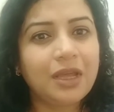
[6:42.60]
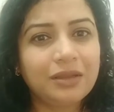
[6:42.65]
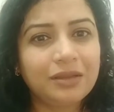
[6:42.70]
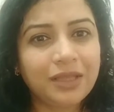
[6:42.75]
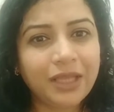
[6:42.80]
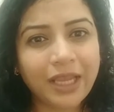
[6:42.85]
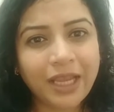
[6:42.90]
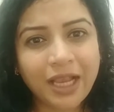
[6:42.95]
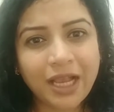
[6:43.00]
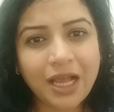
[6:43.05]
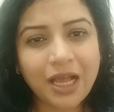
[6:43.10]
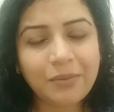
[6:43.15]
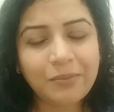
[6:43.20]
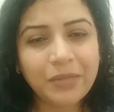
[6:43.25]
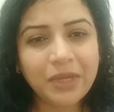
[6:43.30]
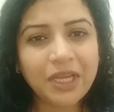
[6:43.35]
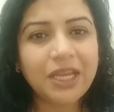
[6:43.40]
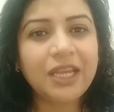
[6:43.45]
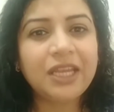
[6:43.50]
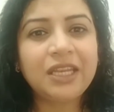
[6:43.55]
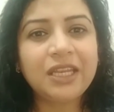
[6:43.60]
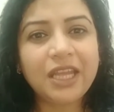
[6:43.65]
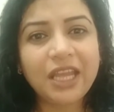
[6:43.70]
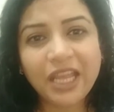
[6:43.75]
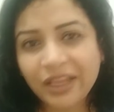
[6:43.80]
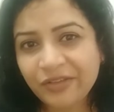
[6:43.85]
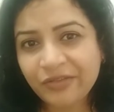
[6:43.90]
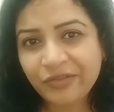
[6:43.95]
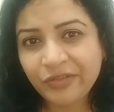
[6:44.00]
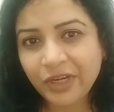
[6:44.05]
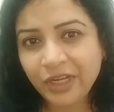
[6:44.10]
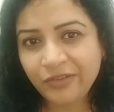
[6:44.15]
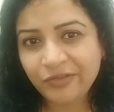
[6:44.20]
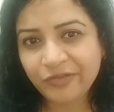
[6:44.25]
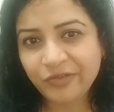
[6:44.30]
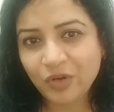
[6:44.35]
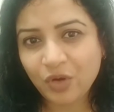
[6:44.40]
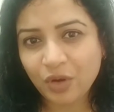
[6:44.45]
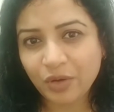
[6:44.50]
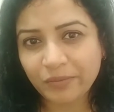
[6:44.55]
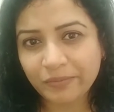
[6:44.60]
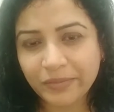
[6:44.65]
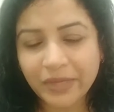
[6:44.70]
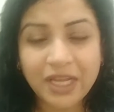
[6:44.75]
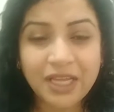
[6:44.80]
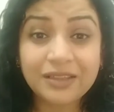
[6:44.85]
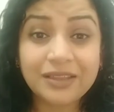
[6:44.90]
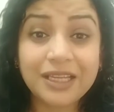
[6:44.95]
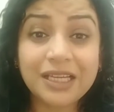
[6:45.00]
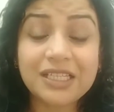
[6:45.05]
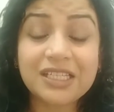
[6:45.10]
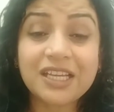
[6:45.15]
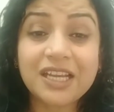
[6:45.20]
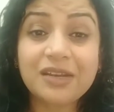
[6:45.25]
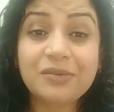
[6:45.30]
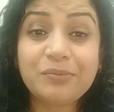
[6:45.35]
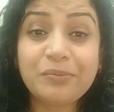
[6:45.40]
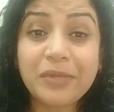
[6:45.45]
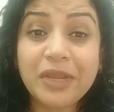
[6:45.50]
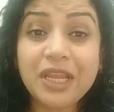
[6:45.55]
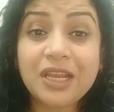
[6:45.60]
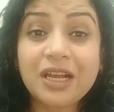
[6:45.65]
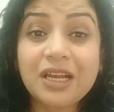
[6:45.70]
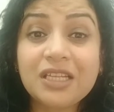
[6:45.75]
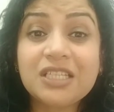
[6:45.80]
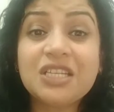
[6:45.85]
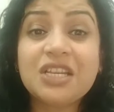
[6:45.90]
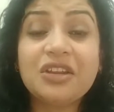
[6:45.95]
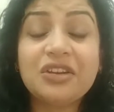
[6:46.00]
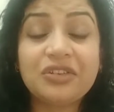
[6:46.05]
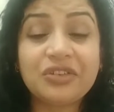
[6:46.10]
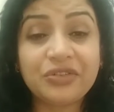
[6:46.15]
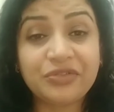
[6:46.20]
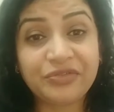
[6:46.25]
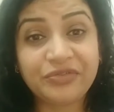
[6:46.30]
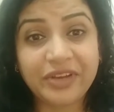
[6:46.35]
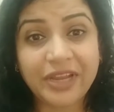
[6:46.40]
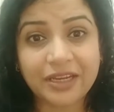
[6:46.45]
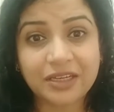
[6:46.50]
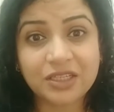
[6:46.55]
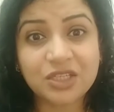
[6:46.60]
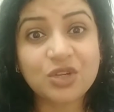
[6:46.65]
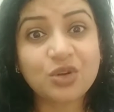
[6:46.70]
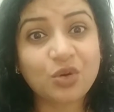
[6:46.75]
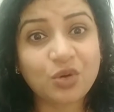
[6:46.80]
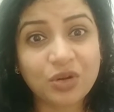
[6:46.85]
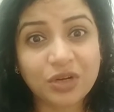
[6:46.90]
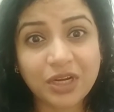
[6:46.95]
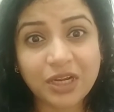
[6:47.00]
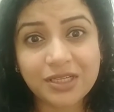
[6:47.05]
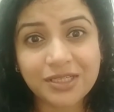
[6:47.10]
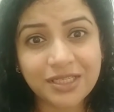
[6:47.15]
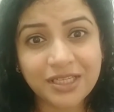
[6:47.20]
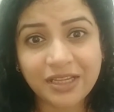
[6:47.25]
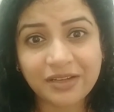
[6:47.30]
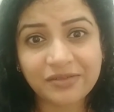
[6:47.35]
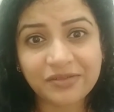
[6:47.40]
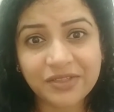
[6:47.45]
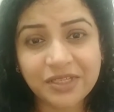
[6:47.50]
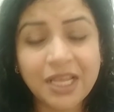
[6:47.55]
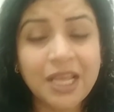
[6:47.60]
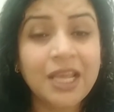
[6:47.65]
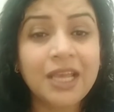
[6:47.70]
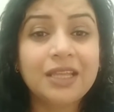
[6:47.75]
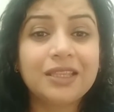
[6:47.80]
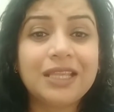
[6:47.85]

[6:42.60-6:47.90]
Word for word: They come in every form that can make us reflect on ourselves,